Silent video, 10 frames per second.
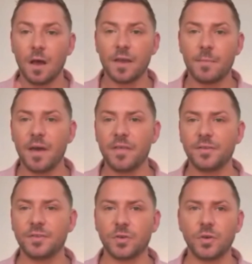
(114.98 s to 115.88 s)
Okay,
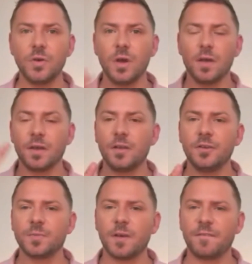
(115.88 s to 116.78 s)
method 2, going to
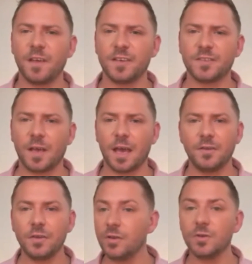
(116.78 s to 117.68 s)
use my fingers
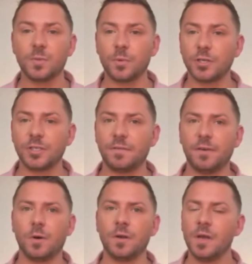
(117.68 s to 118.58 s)
again. You can use a brush if
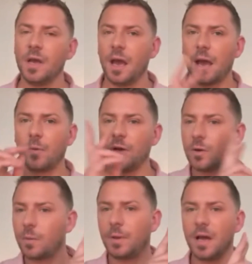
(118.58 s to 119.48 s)
you want, and we're
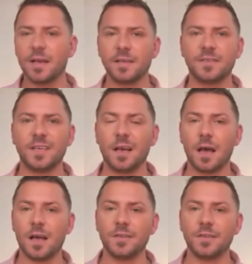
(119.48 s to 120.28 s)
going to apply concealer